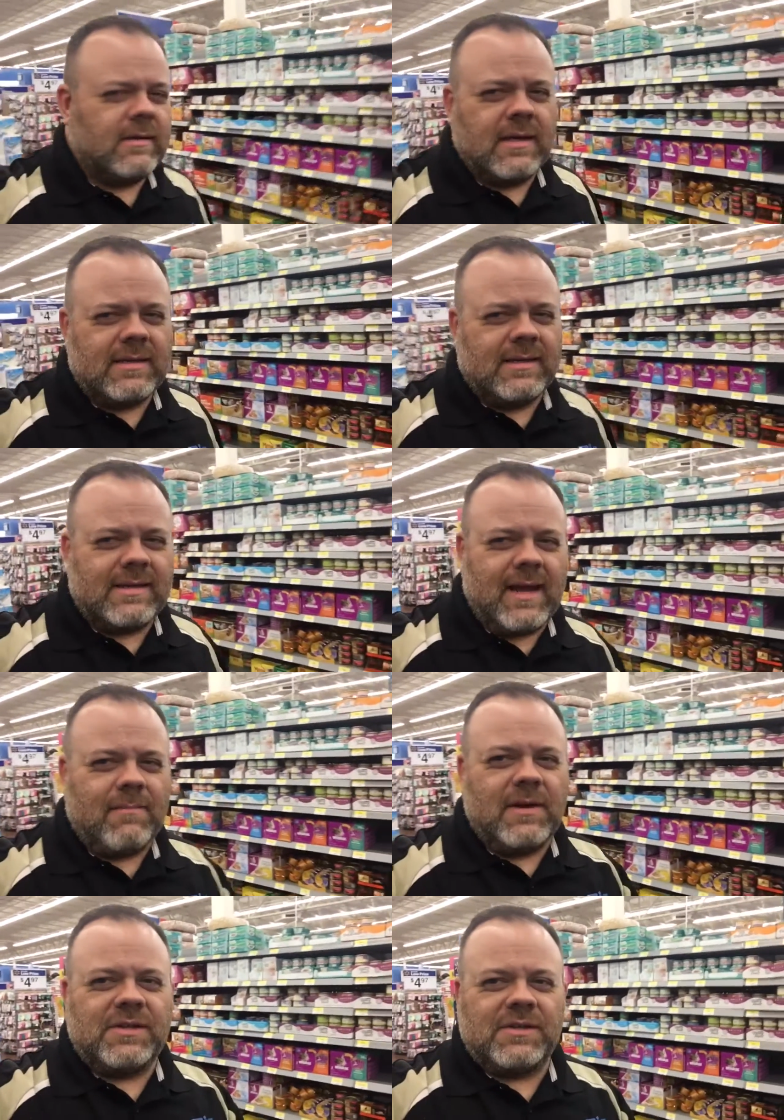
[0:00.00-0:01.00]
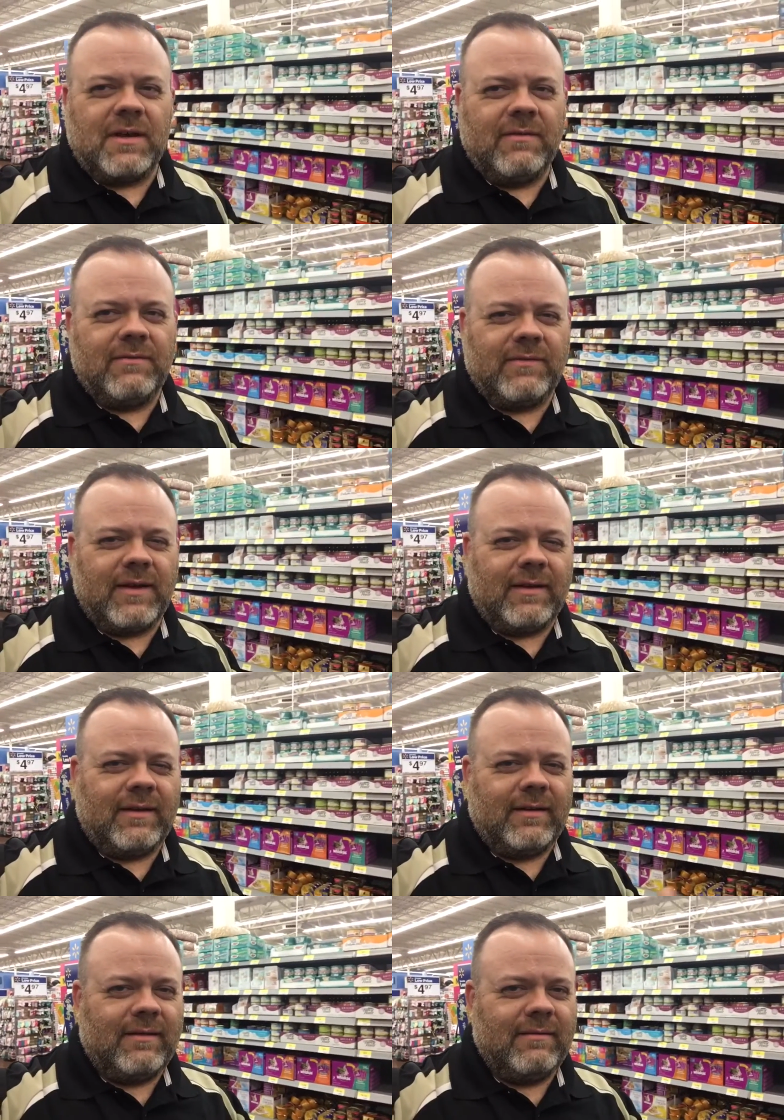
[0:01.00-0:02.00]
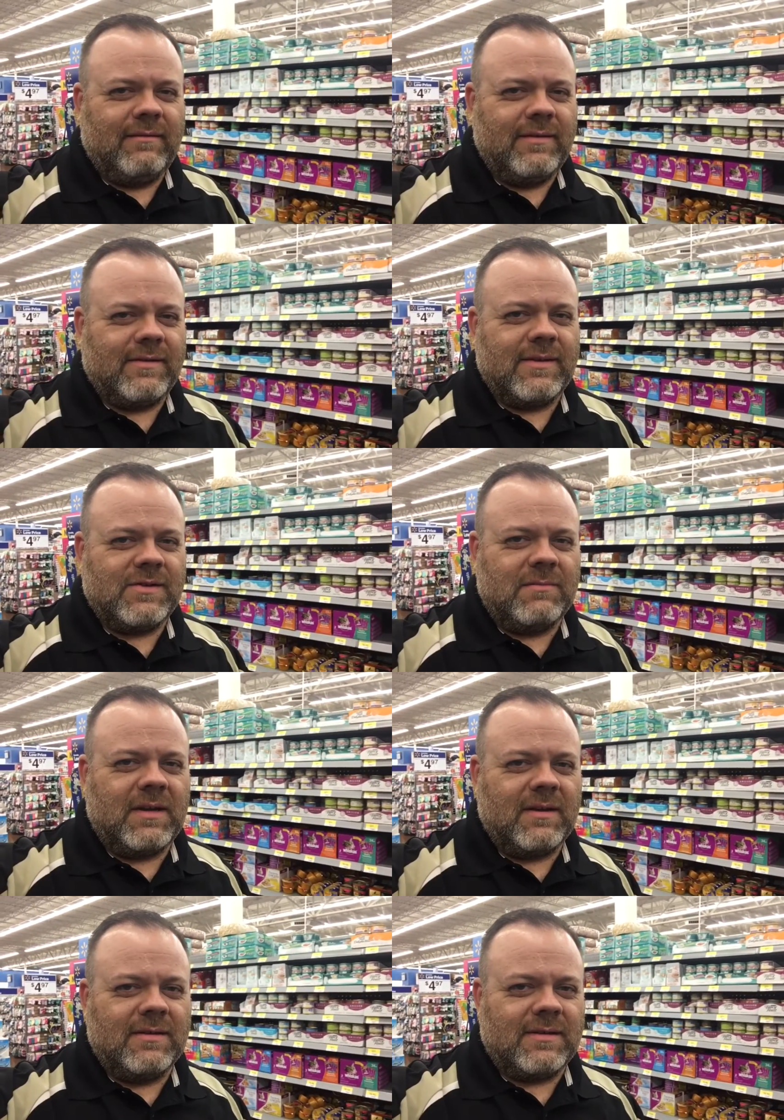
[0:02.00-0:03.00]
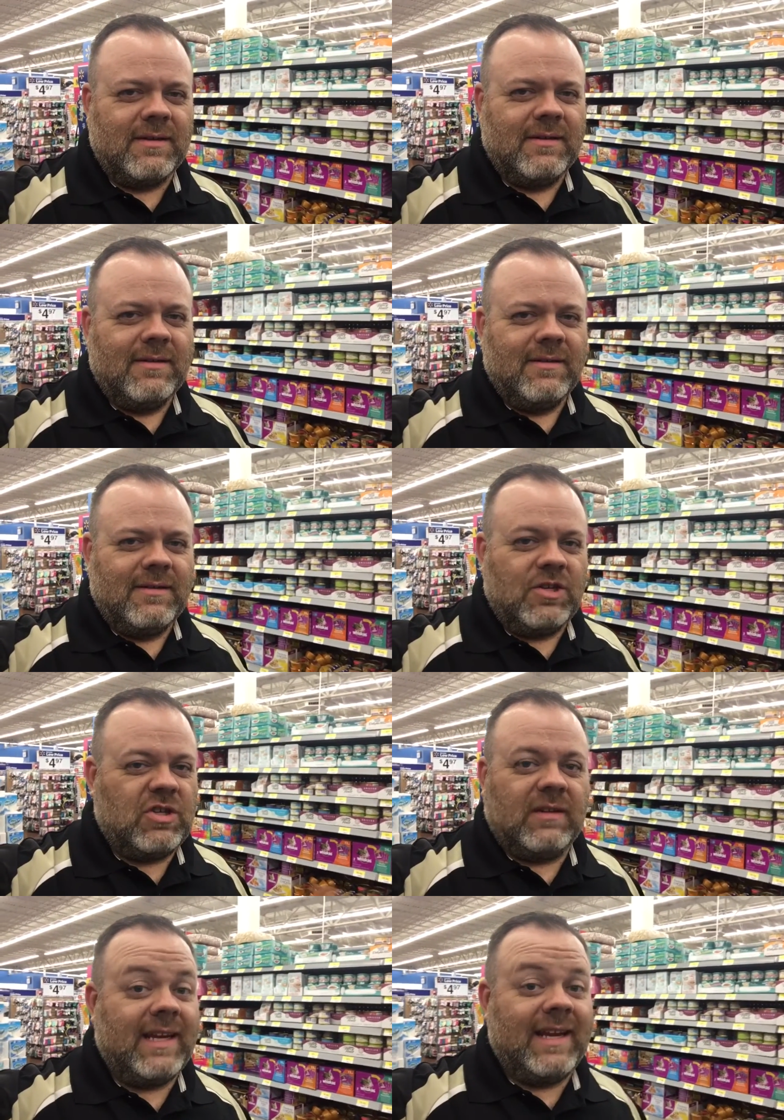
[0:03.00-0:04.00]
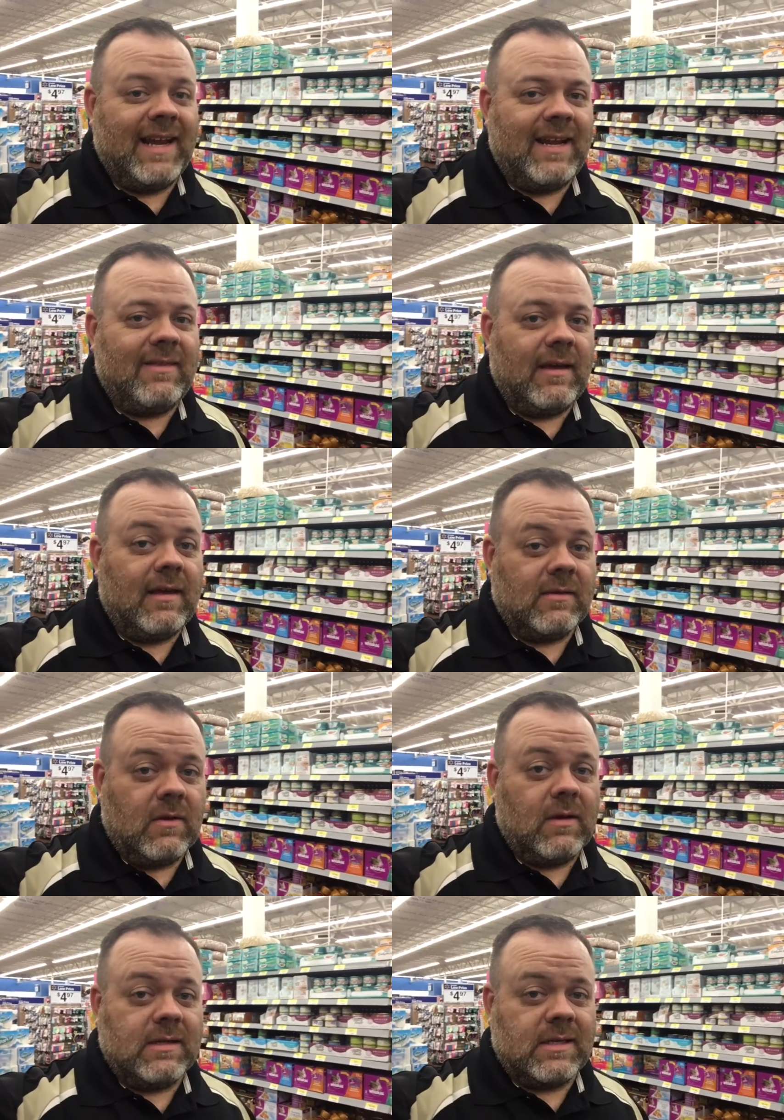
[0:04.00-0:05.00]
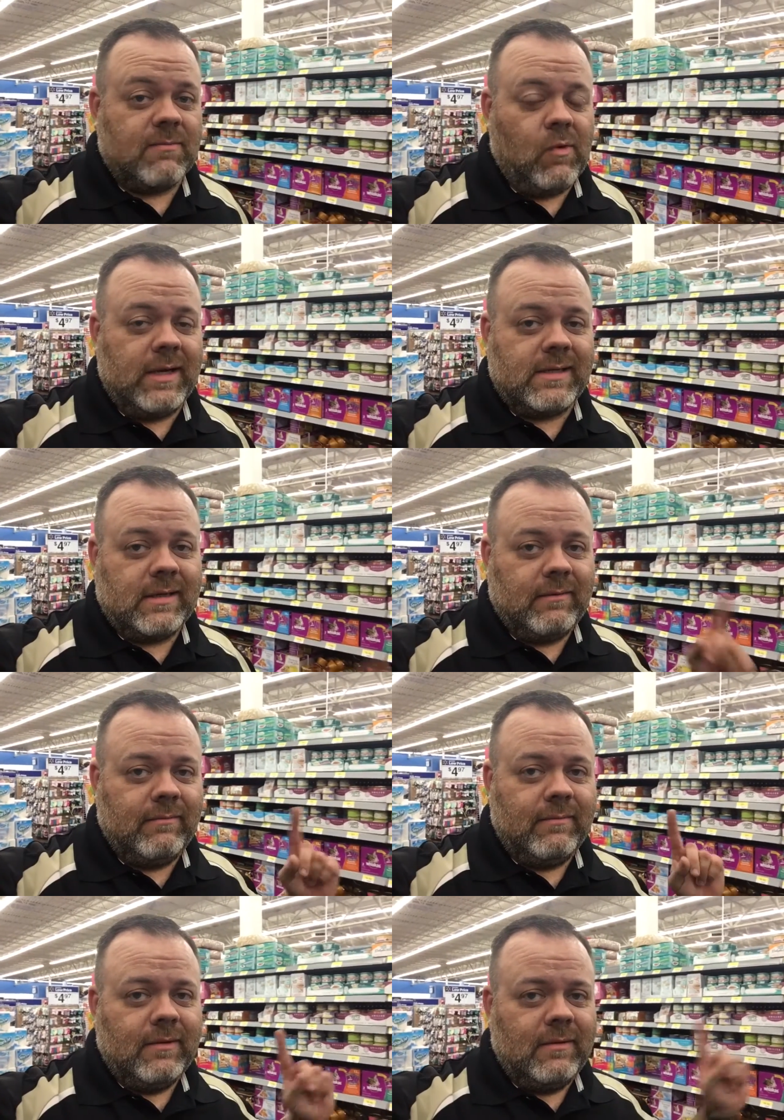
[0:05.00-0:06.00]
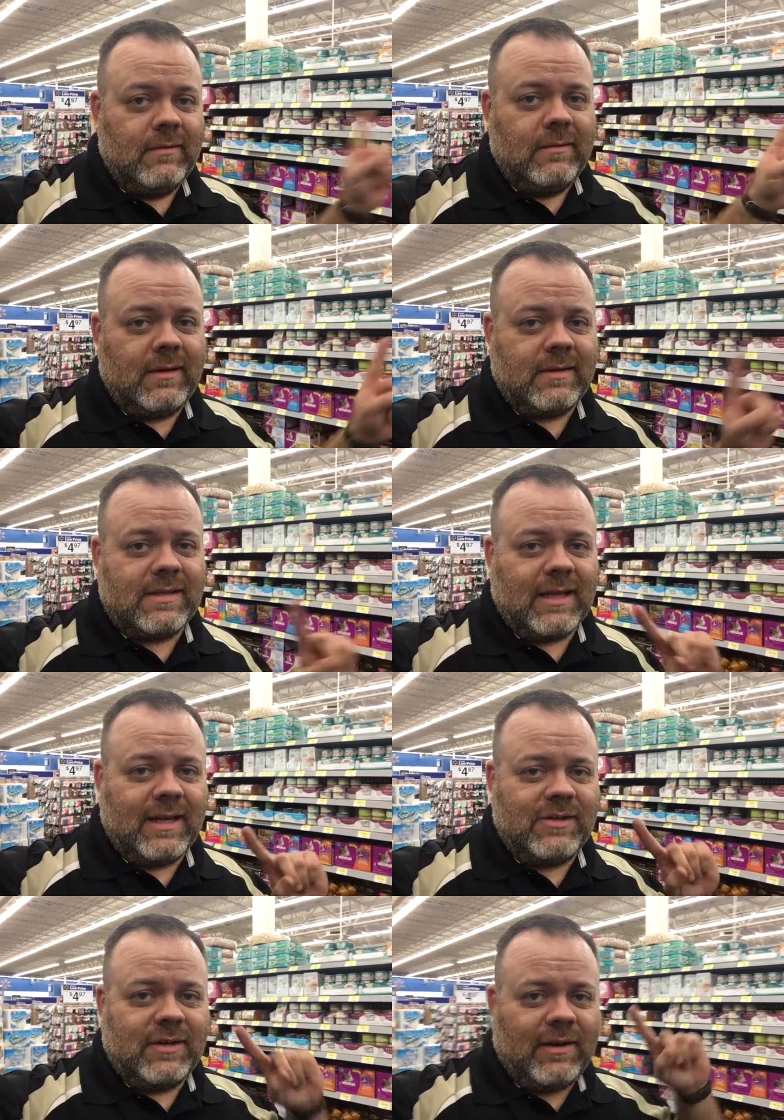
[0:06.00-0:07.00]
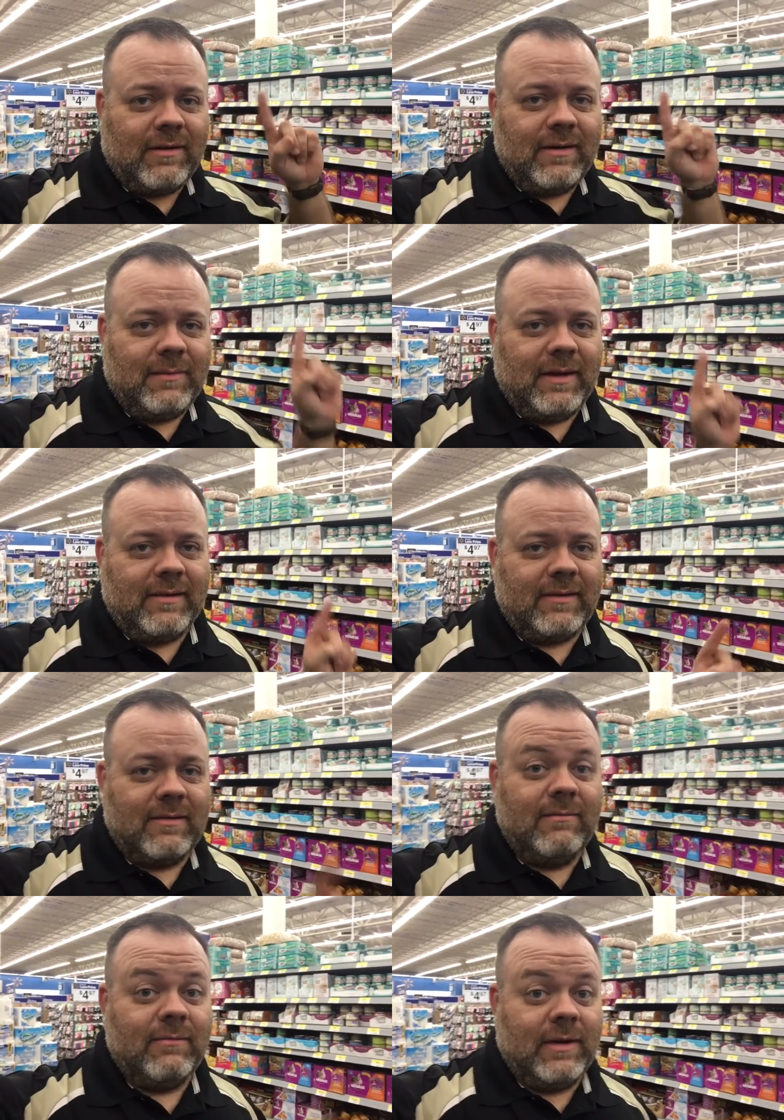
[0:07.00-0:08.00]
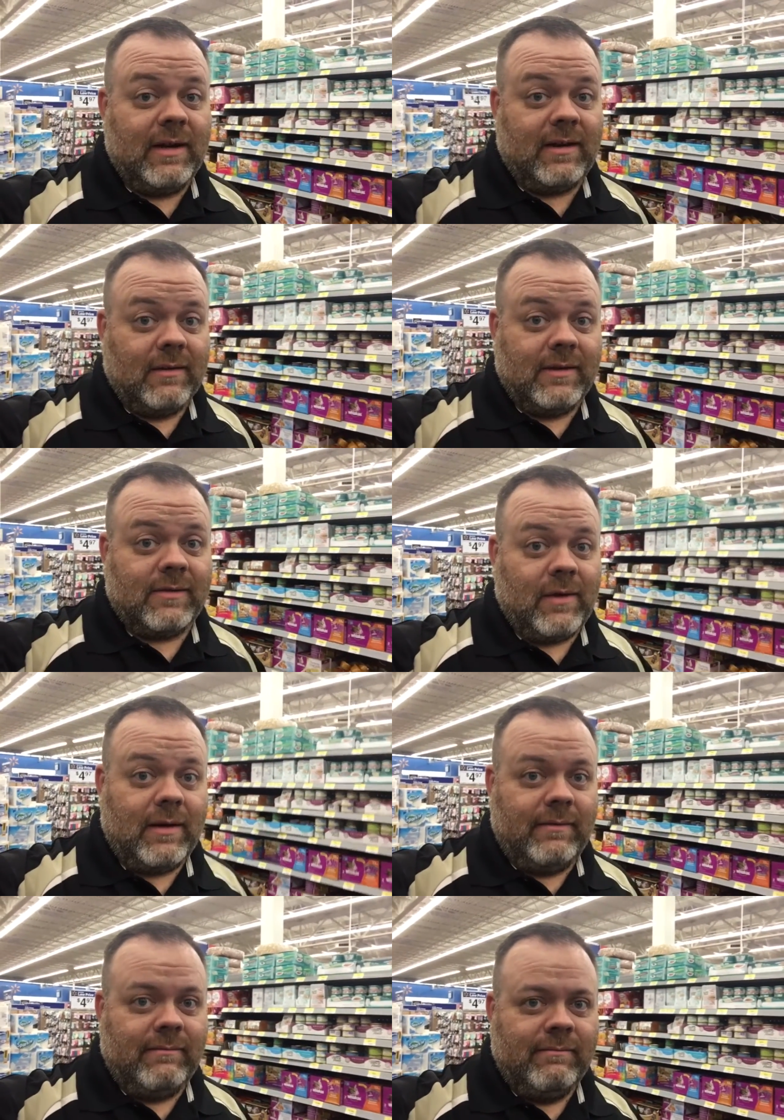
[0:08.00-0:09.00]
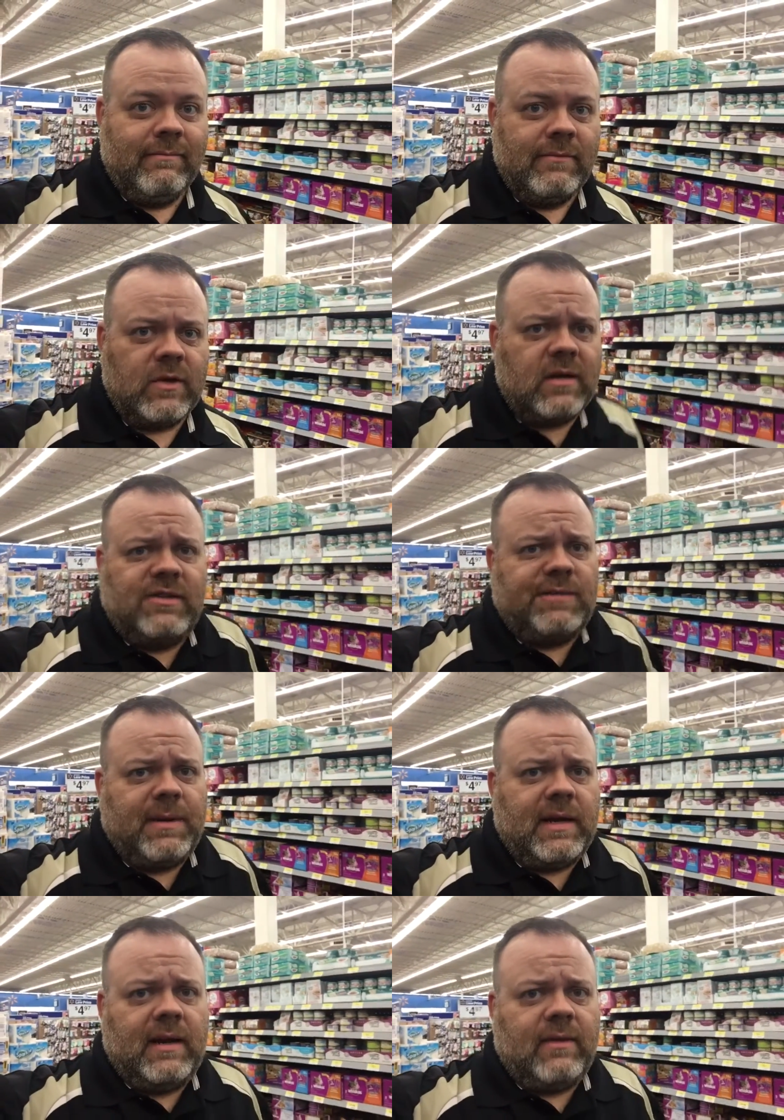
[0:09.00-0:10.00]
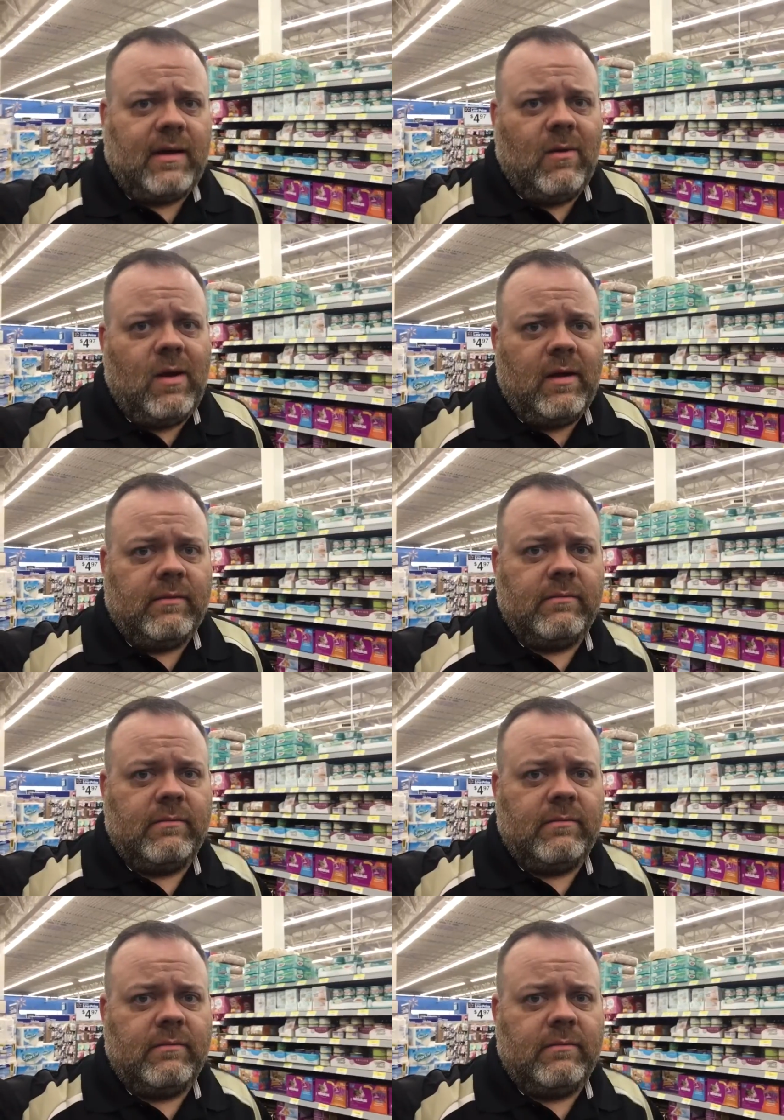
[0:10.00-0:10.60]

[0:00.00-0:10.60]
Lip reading: doesn't take much of a decision because she'll eat anything as long as it's moist. And look at the selection here. I mean, it's ridiculous, right? So I can just pick anything I want.